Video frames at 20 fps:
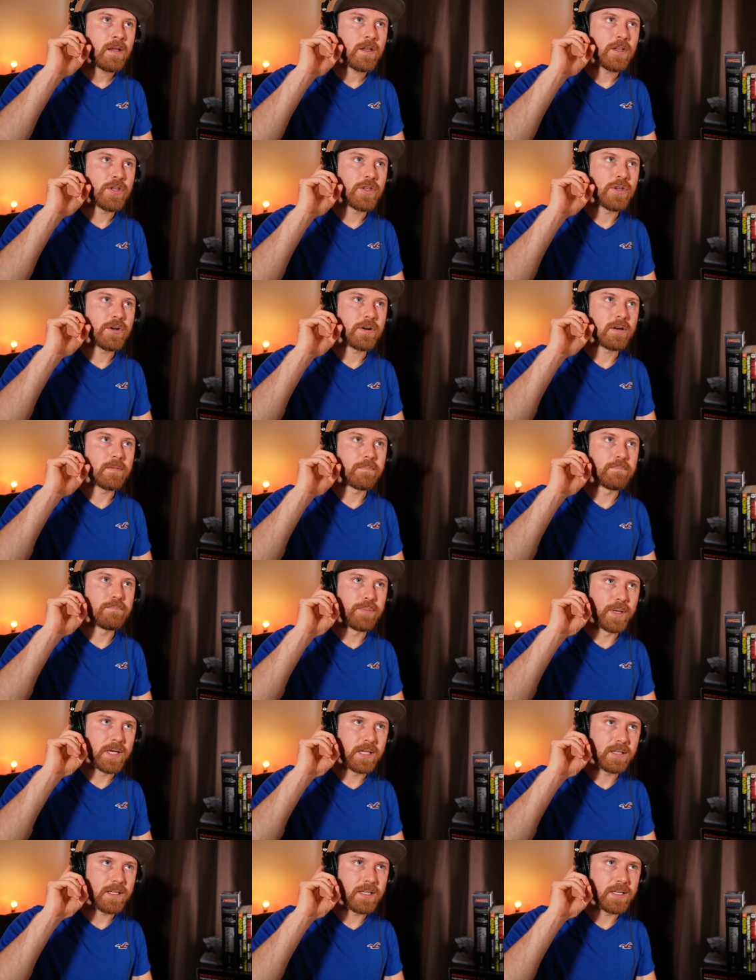your
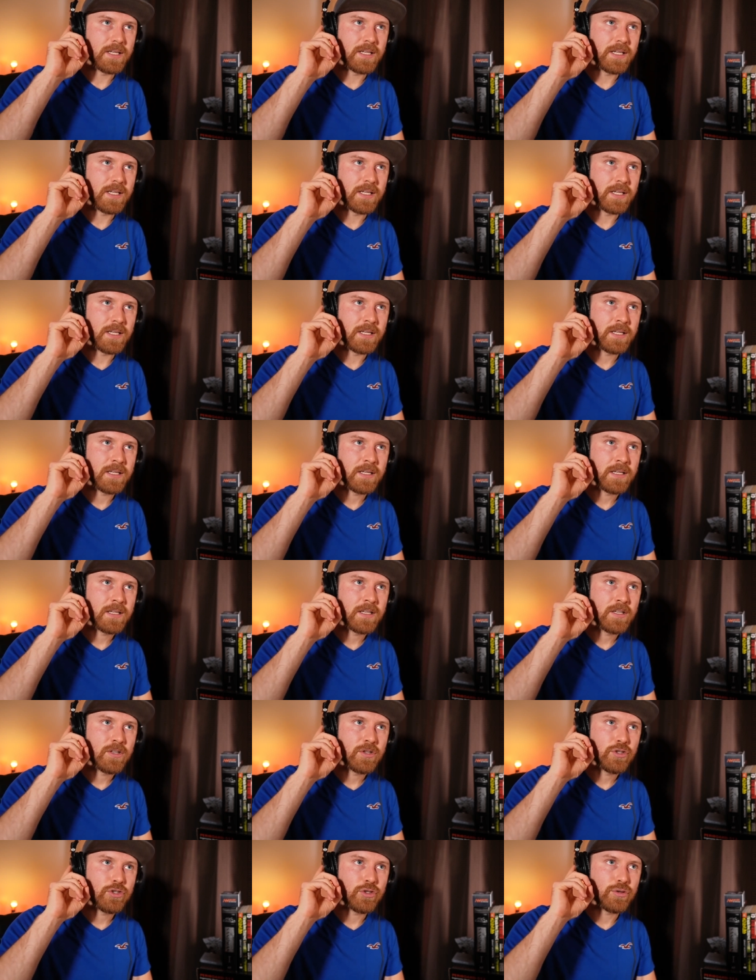ability
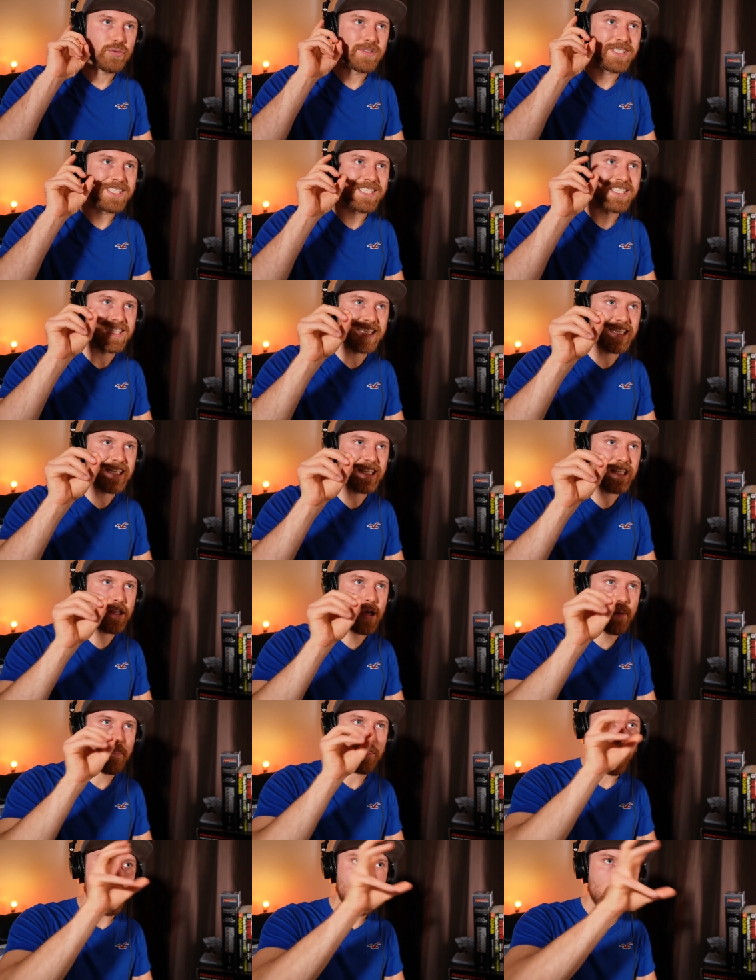to see
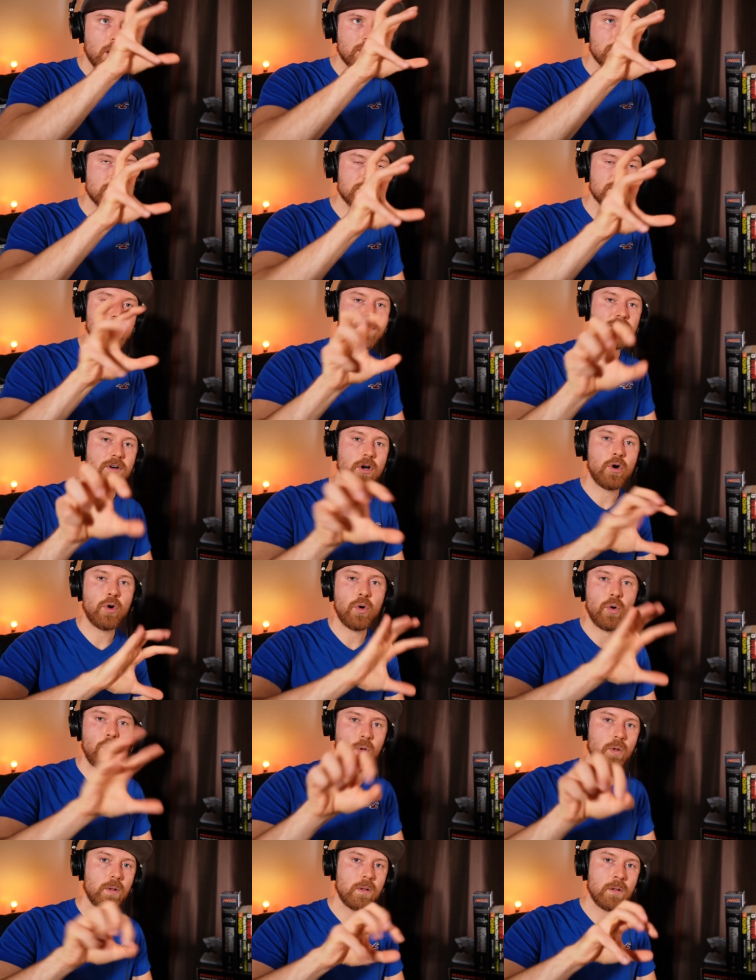the parts of a
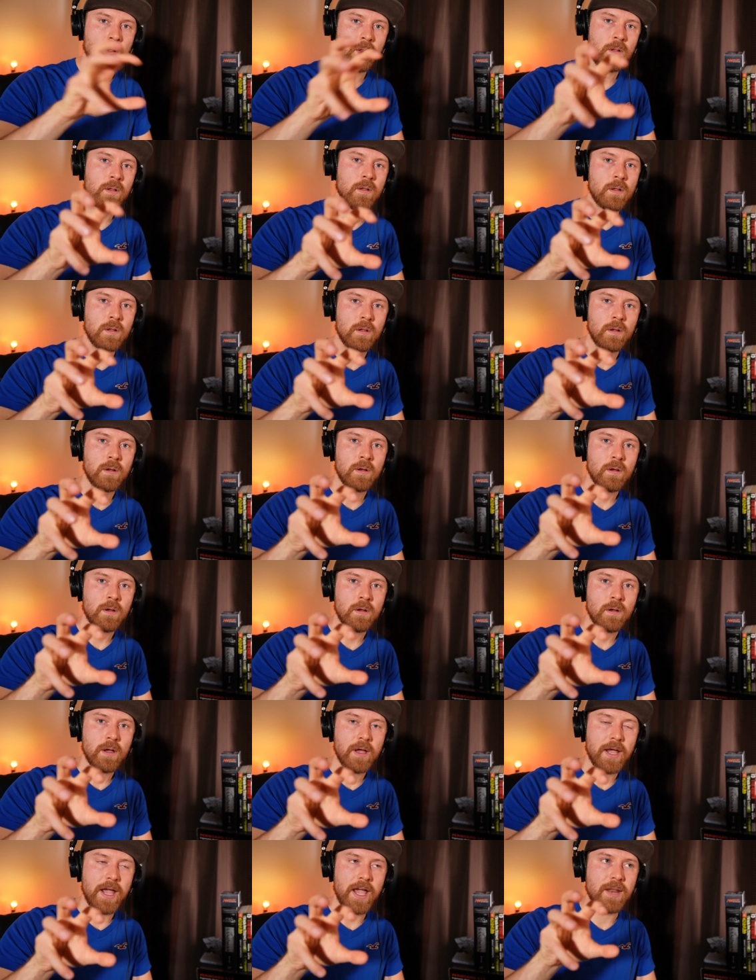whole
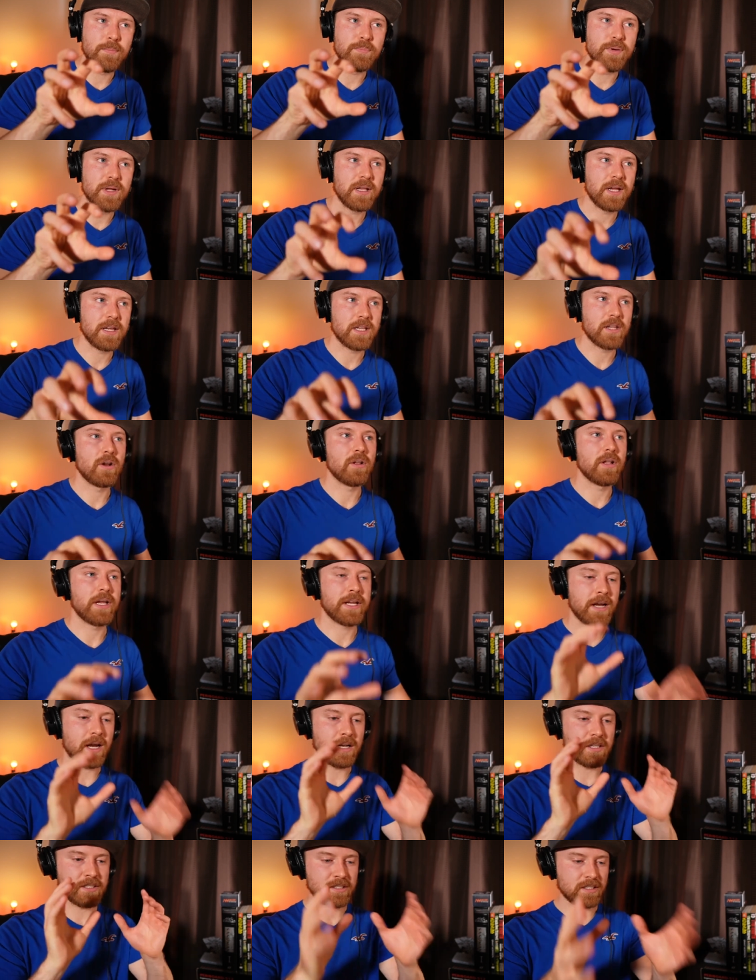and be like, you know,
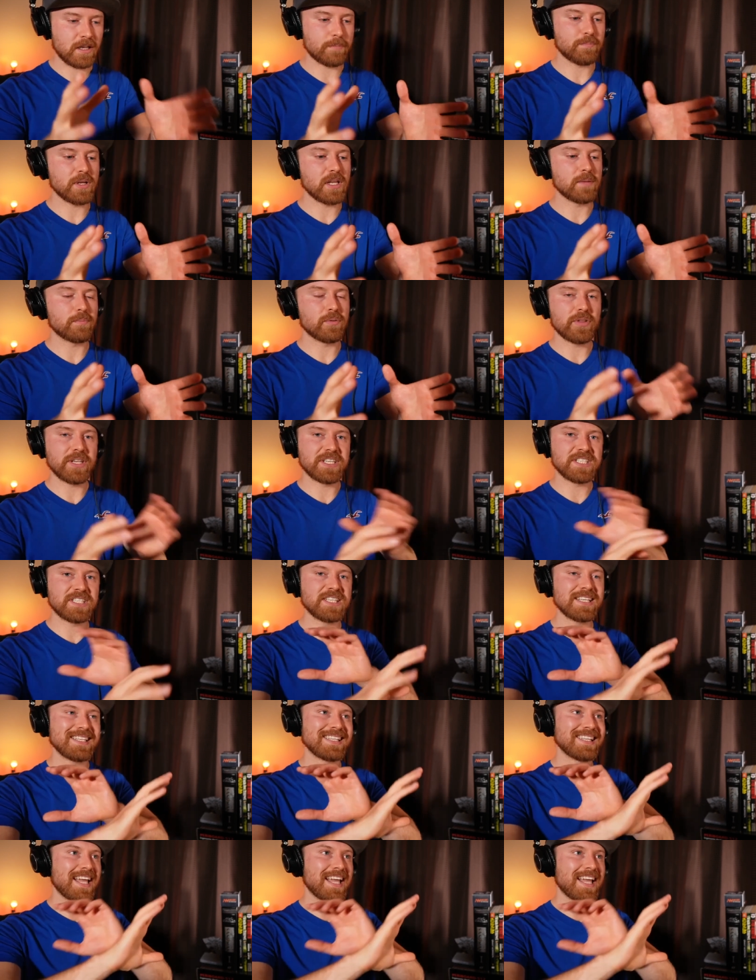like uh, some people, they see a